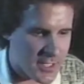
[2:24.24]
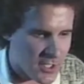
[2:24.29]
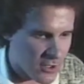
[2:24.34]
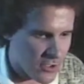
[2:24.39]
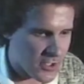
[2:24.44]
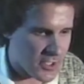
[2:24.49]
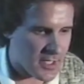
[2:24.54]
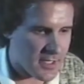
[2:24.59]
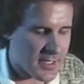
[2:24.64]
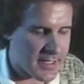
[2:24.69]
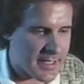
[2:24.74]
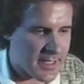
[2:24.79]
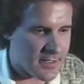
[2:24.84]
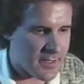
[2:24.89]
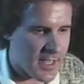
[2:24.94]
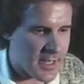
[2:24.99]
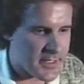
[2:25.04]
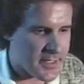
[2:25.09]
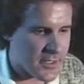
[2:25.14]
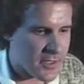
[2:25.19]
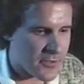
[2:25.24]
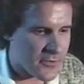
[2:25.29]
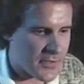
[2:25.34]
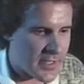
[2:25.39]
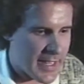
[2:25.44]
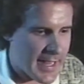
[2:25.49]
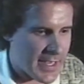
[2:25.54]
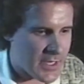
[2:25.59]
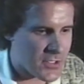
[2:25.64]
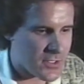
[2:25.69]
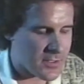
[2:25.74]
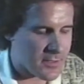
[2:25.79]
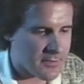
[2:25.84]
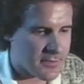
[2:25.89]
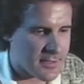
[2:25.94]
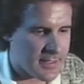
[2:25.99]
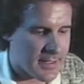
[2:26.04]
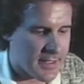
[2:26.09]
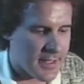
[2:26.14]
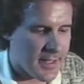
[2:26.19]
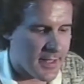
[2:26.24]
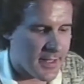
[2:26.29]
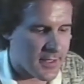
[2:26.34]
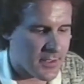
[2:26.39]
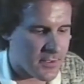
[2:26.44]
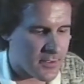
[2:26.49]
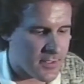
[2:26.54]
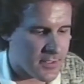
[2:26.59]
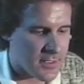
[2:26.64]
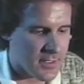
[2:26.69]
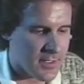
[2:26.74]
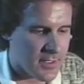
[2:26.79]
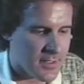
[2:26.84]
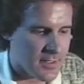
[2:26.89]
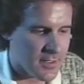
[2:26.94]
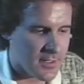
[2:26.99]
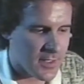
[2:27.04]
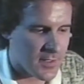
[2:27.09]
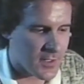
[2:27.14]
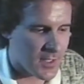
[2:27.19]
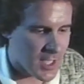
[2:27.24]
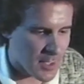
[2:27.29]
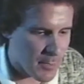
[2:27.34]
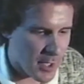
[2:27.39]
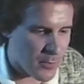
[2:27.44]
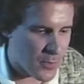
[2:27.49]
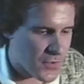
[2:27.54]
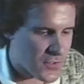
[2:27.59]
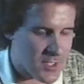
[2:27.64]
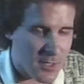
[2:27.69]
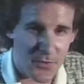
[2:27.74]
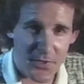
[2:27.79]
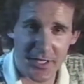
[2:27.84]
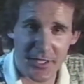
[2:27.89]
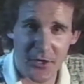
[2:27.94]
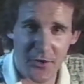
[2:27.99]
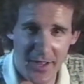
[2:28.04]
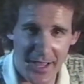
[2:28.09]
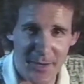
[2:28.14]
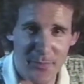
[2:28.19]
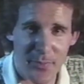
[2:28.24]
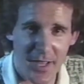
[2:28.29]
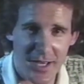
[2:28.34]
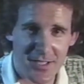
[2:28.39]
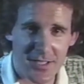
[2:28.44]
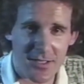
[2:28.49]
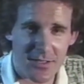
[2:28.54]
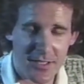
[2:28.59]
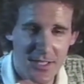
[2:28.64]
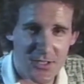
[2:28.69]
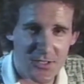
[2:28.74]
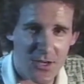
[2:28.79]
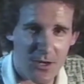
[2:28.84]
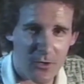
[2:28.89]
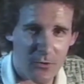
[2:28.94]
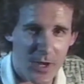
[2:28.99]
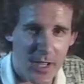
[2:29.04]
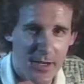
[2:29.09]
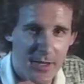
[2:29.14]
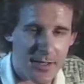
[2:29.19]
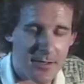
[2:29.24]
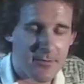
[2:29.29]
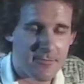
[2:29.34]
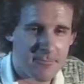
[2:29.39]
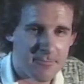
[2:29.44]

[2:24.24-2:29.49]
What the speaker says: a look at it and get an idea of the action, and come up with something in your head, basically, and start writing.